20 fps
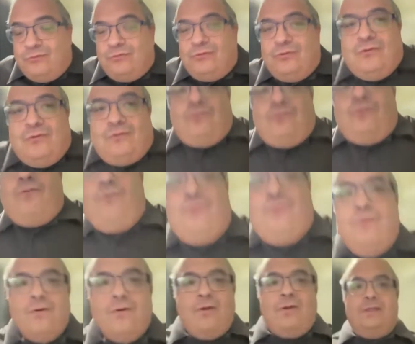
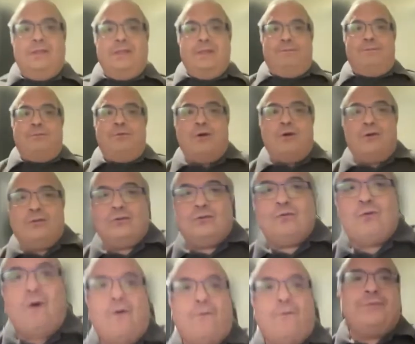to deploy
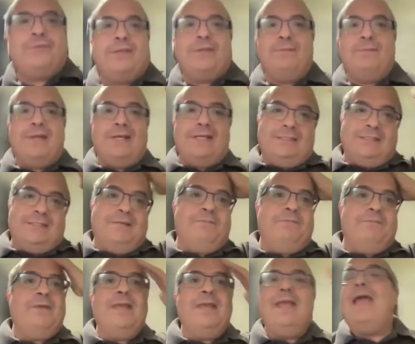to
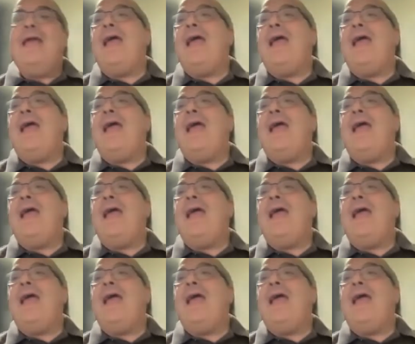Optimism,